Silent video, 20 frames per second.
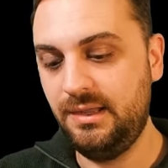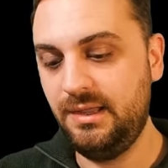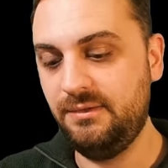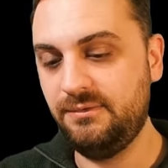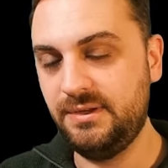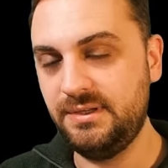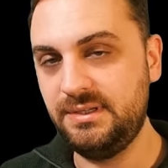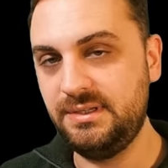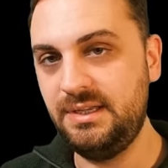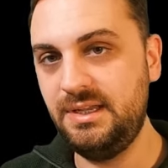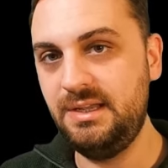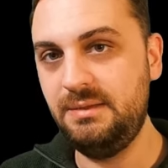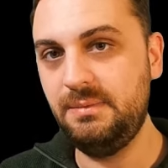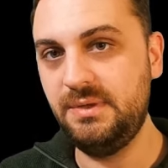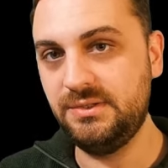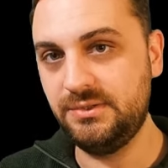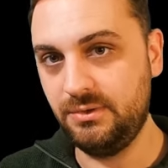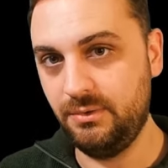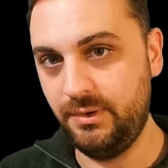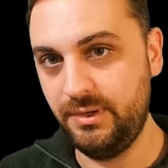If a team
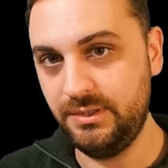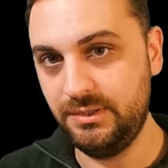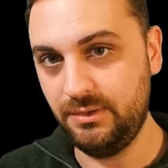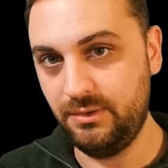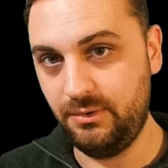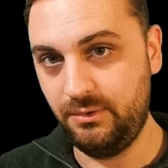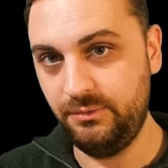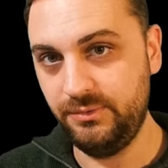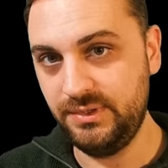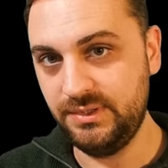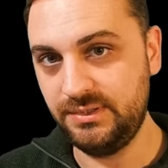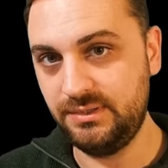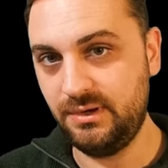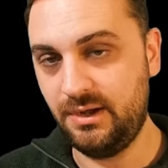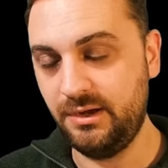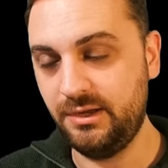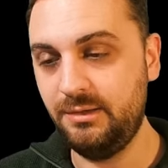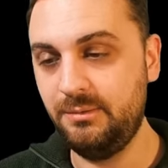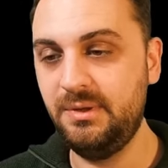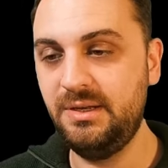is going to own this
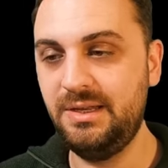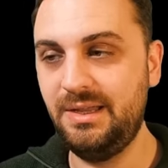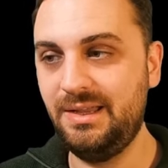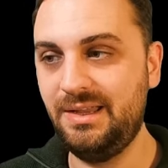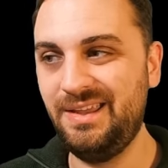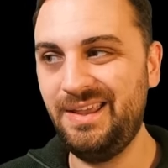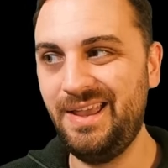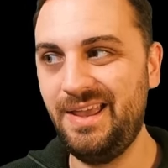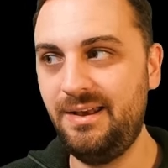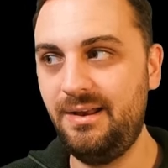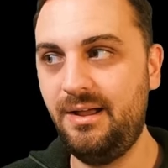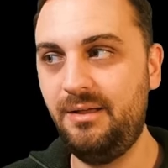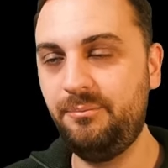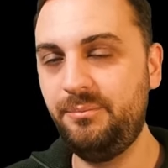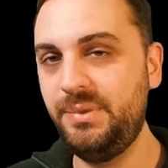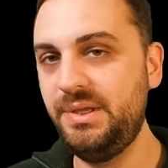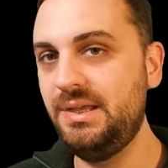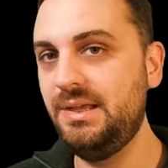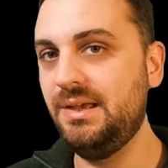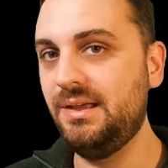document, it cannot
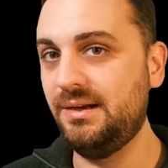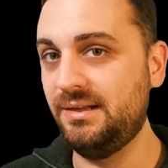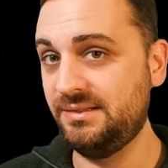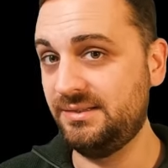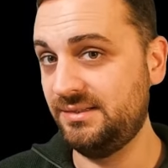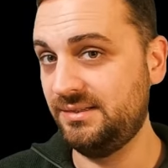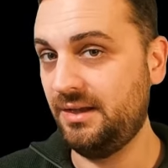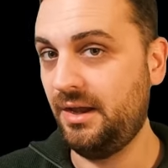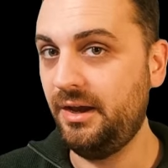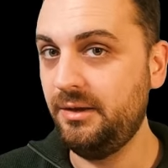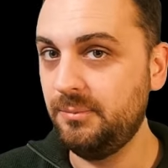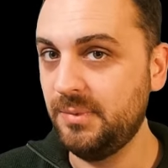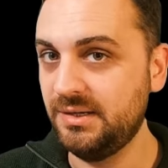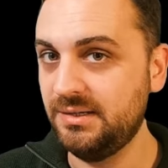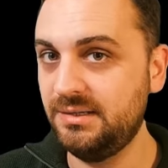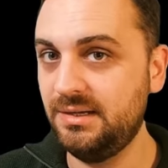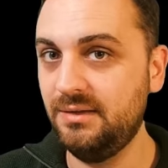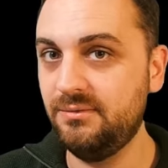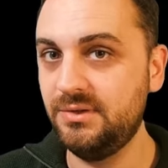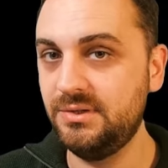be an
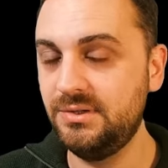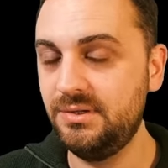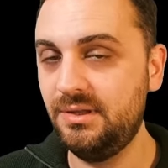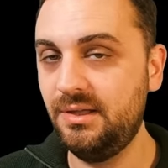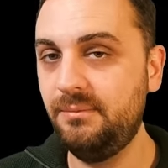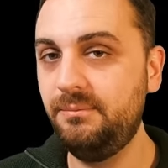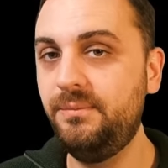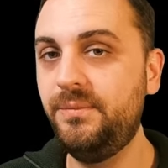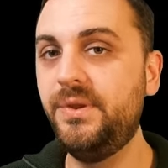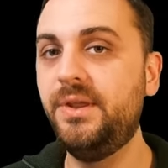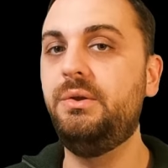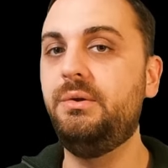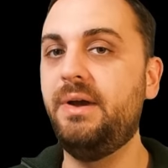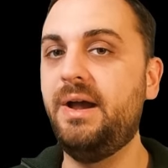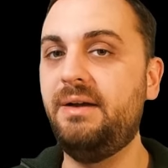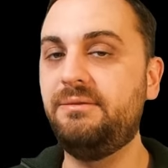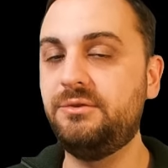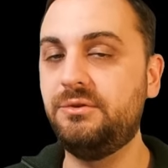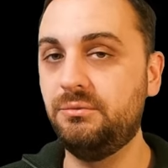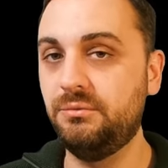assignment given to them. You
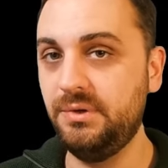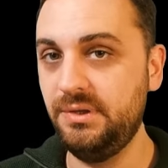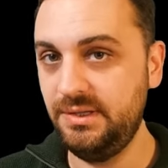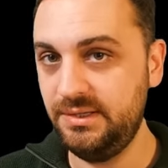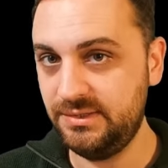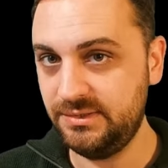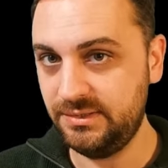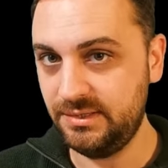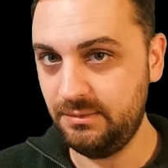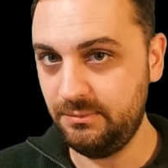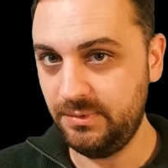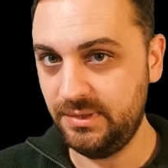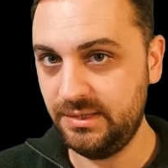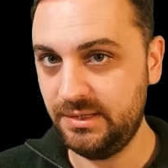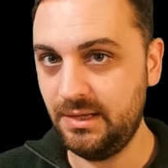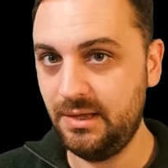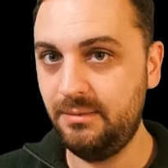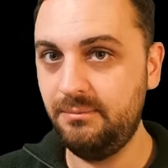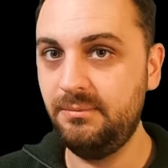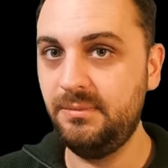have to really sit with
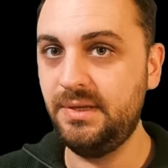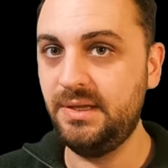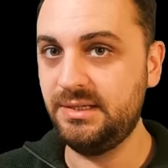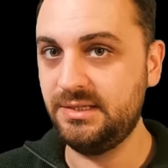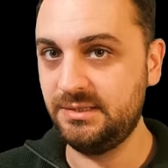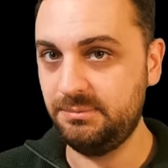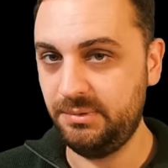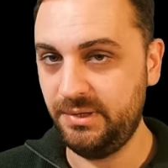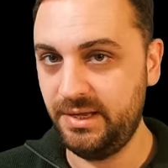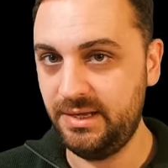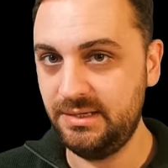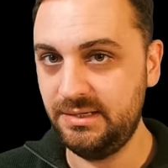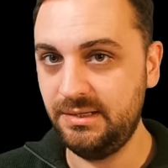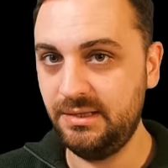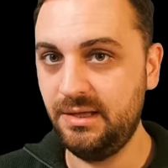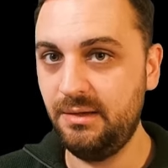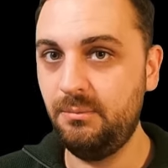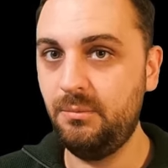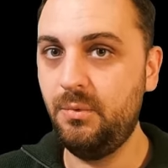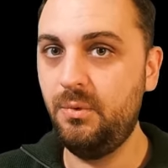them, explain to
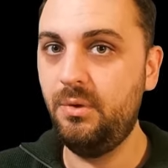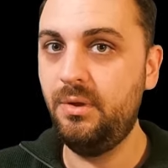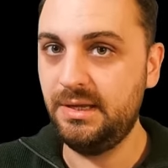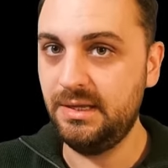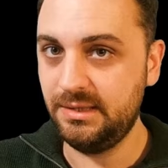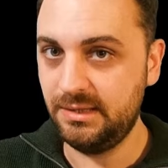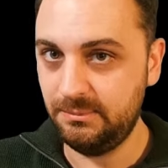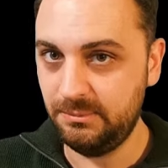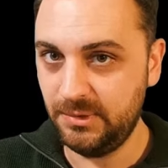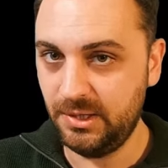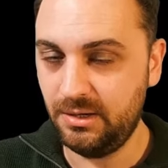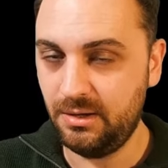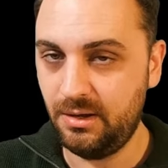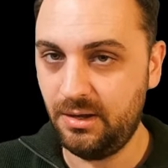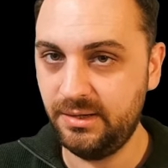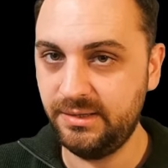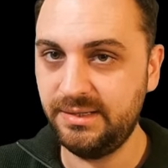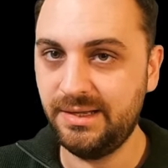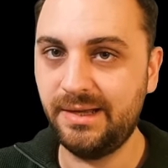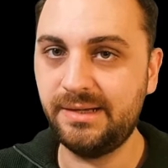them, get them the
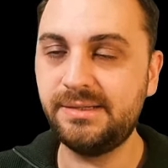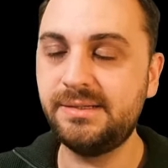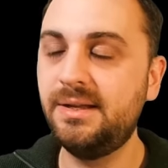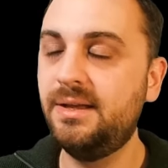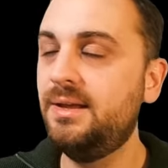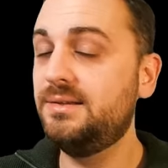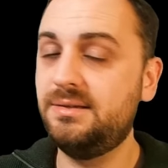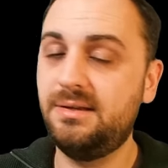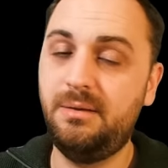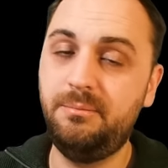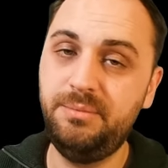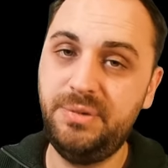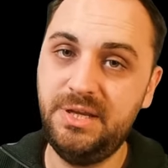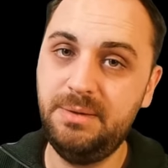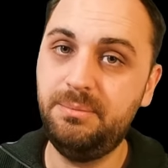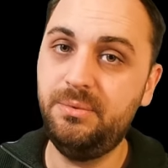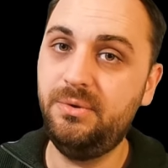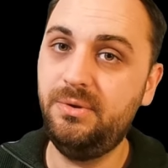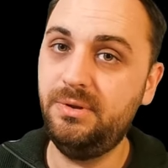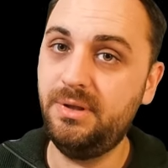context. Some
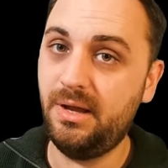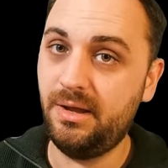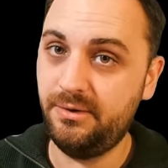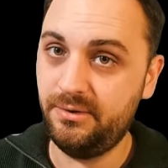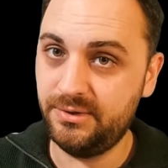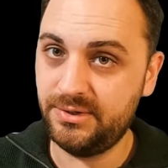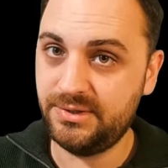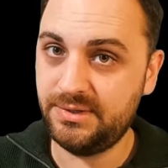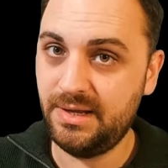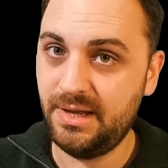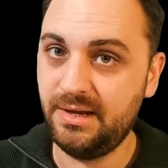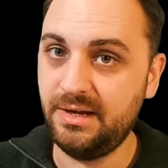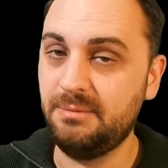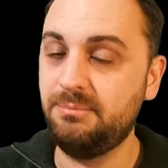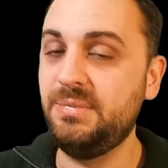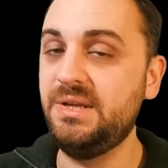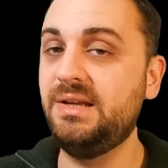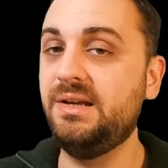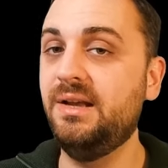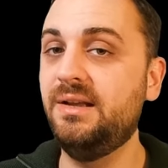people understand
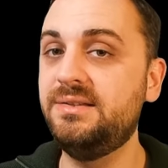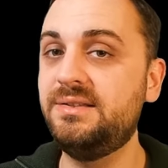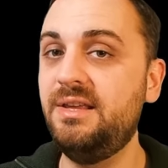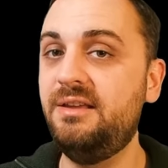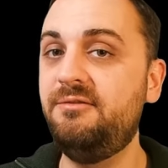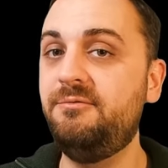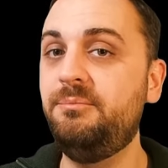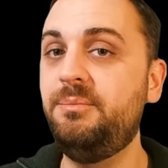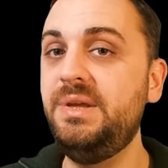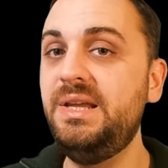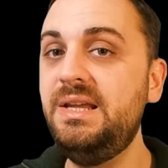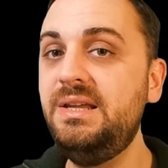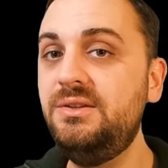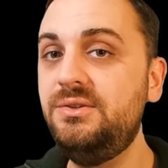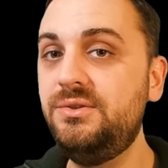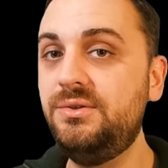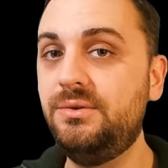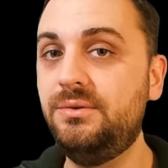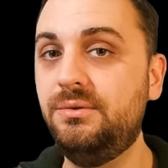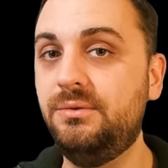it because they've been
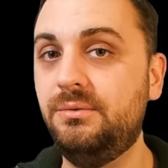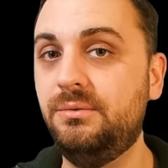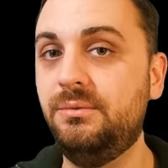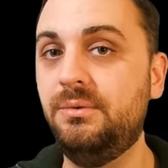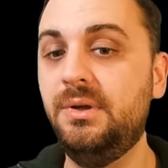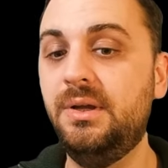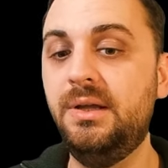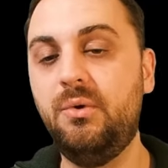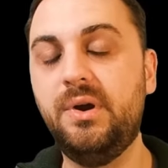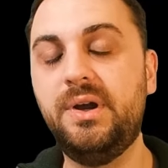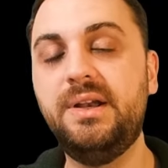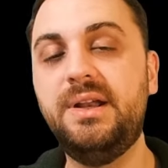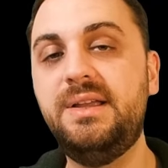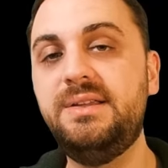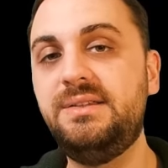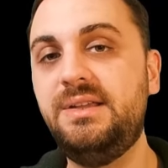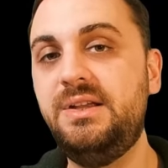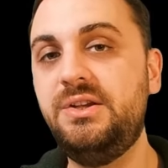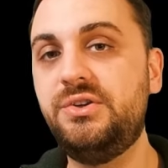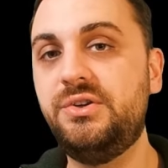to
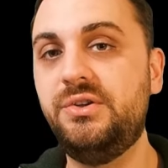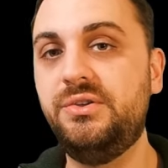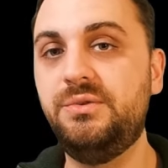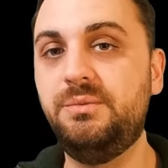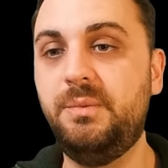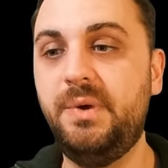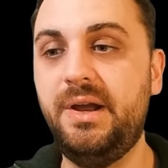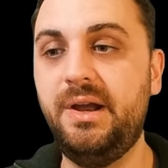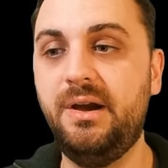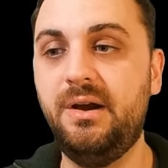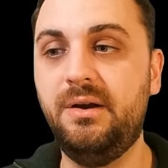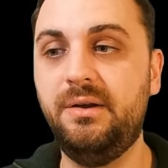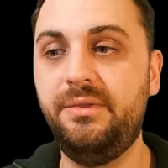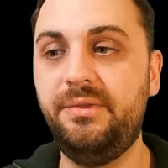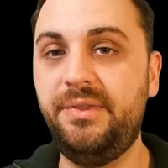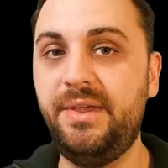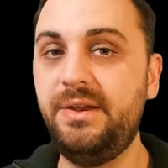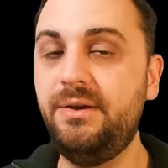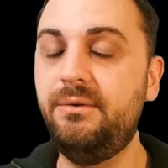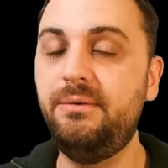organizations where
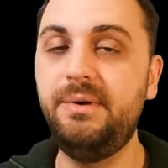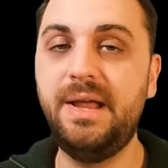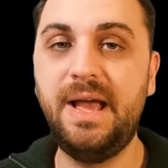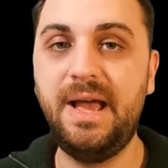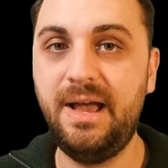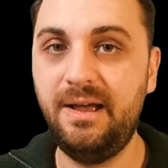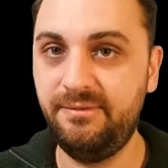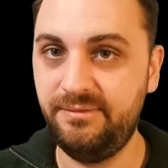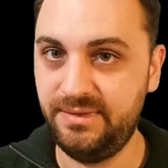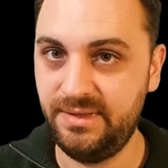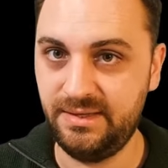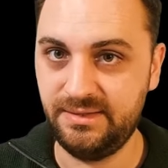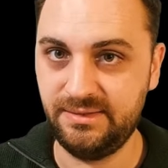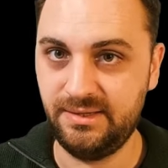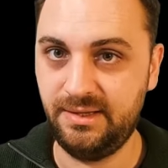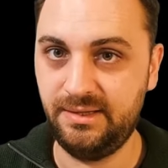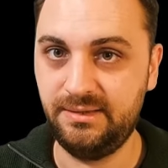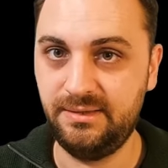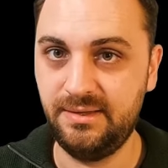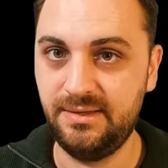they don't have things
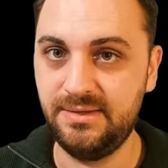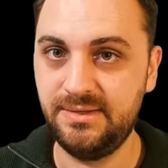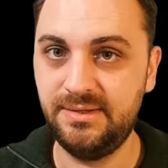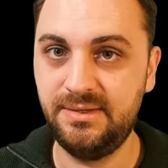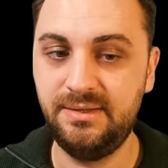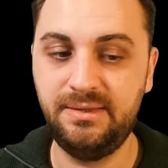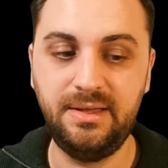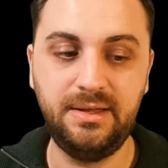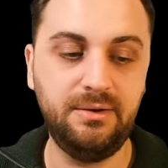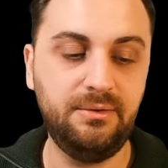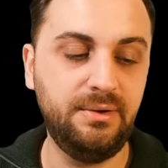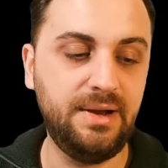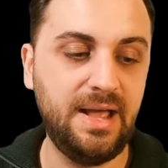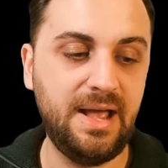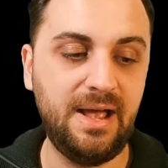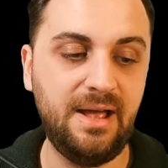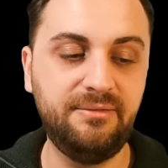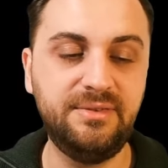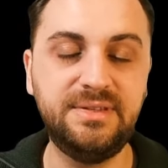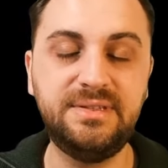like this. They don't
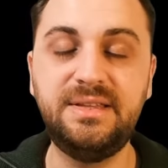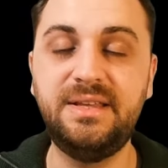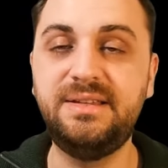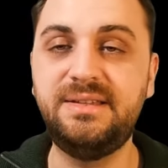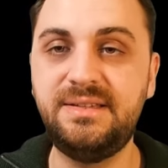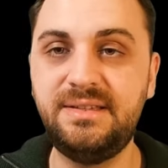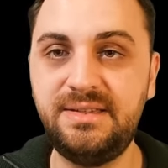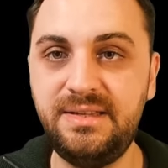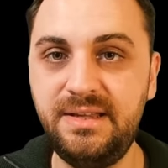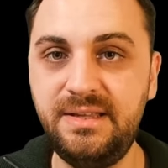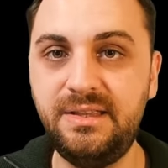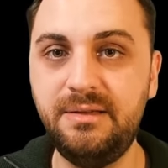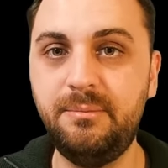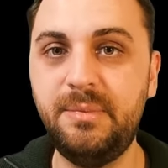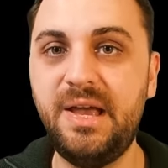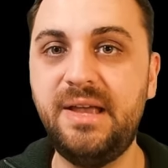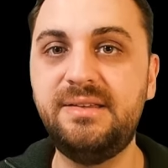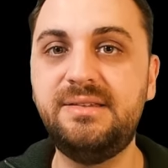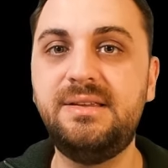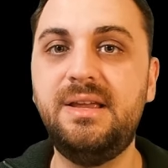have this. They see the
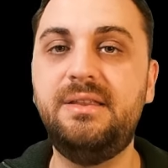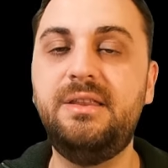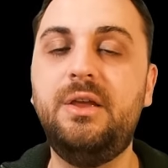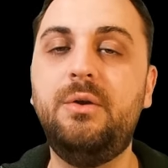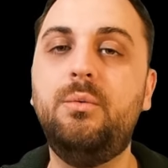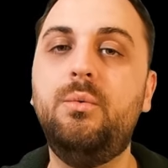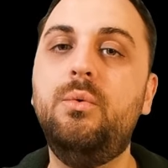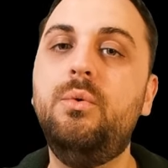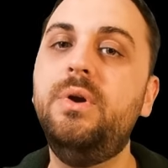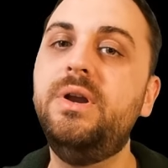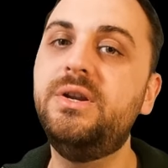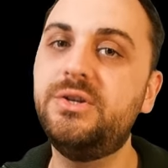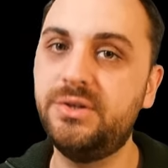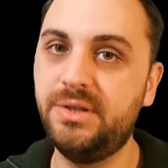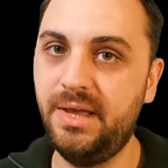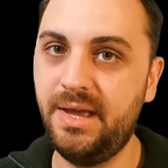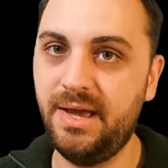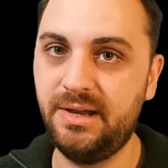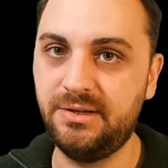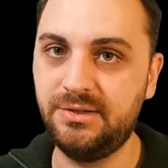mess and they wish
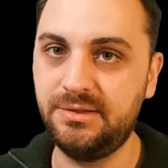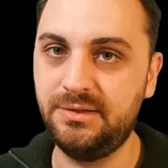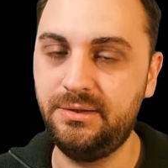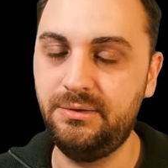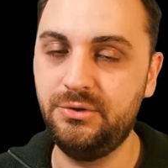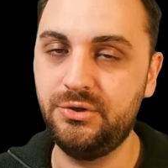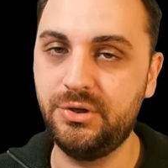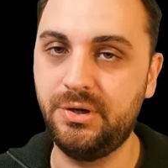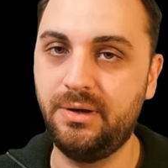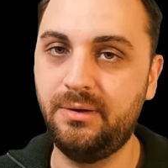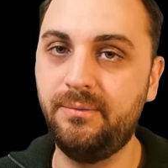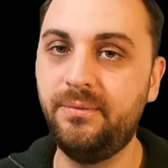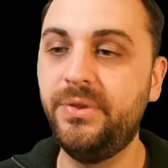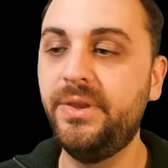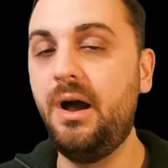they had a solution.